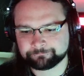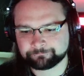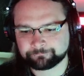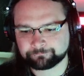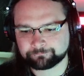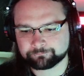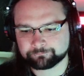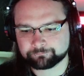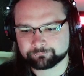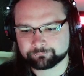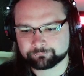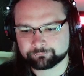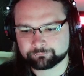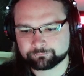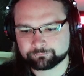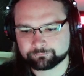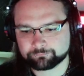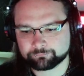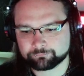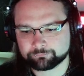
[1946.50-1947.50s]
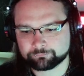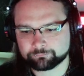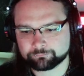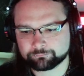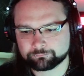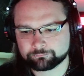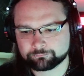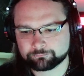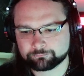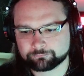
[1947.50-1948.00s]

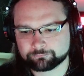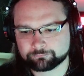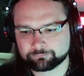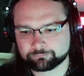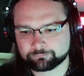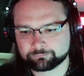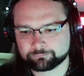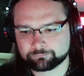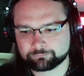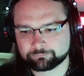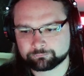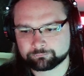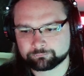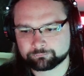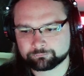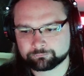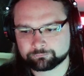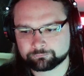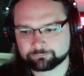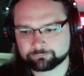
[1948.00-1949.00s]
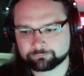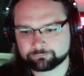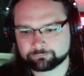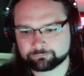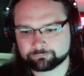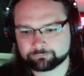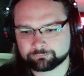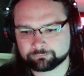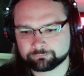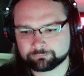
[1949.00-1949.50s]

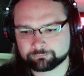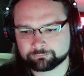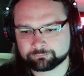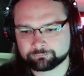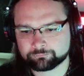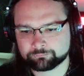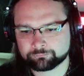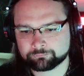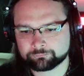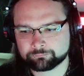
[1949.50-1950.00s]
(no one is talking)